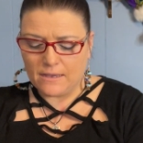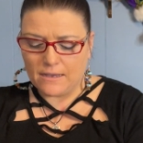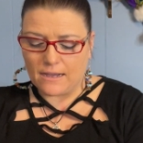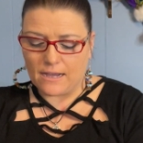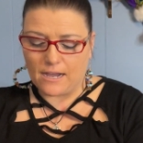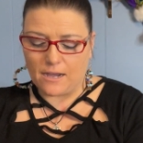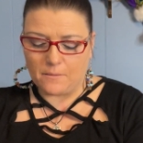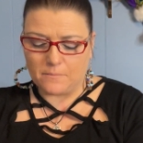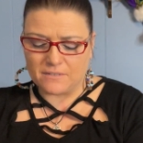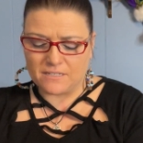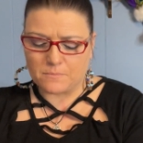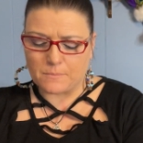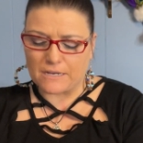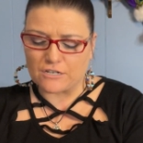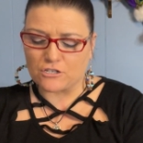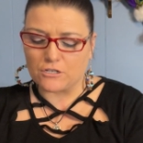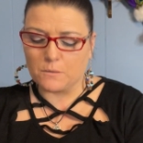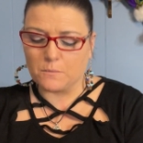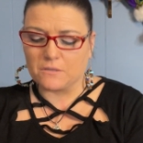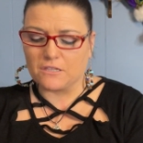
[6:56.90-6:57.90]
um,
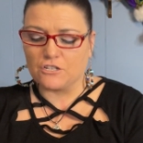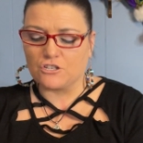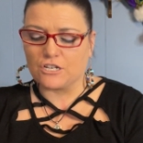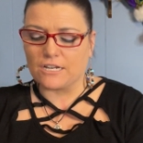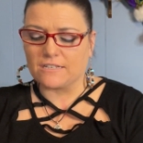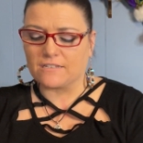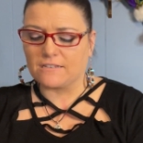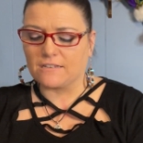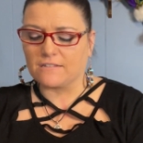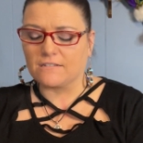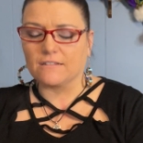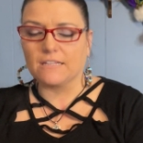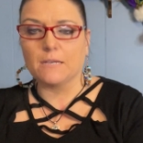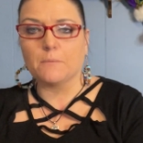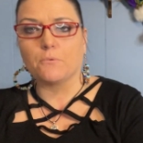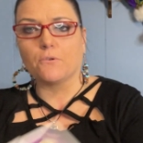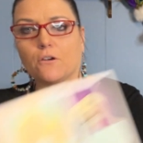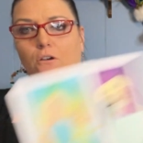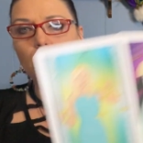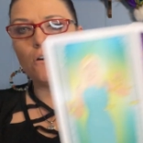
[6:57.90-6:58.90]
especially with the Justice
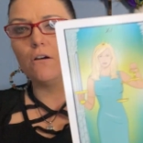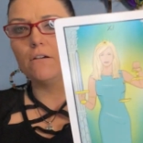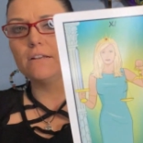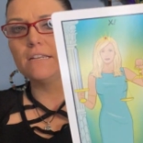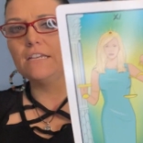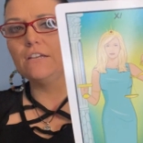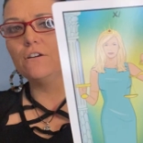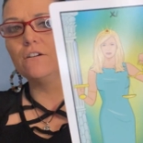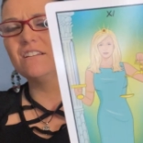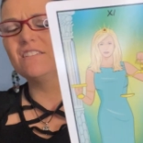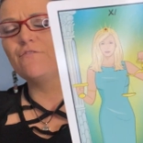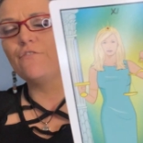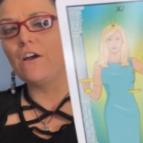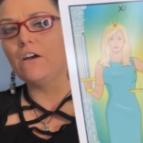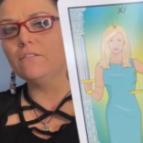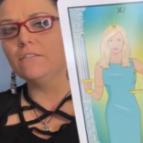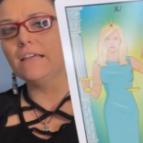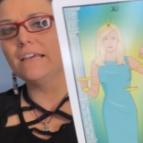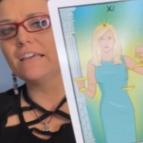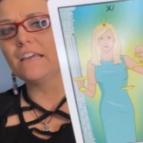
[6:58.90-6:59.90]
Libra card here. It
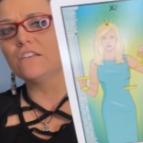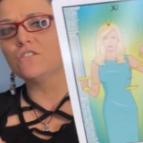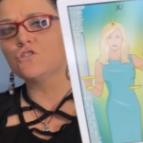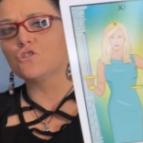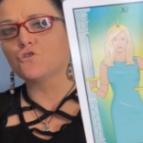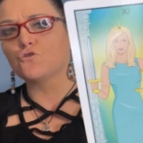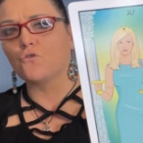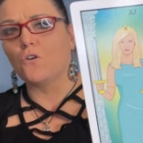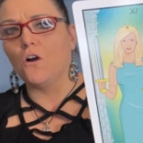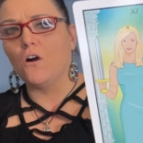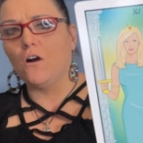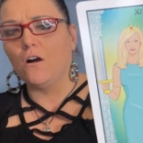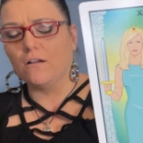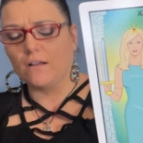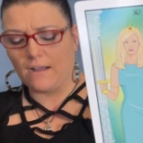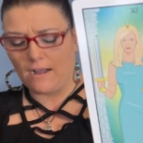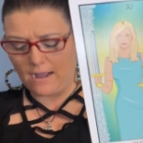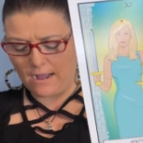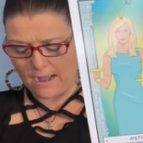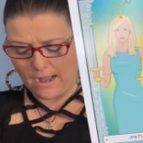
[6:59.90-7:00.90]
felt like a strong,
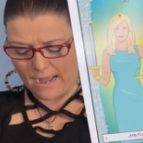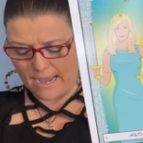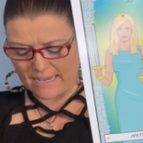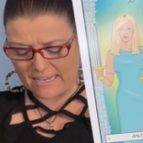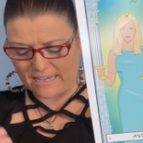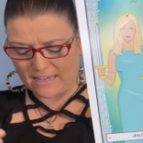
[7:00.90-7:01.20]
high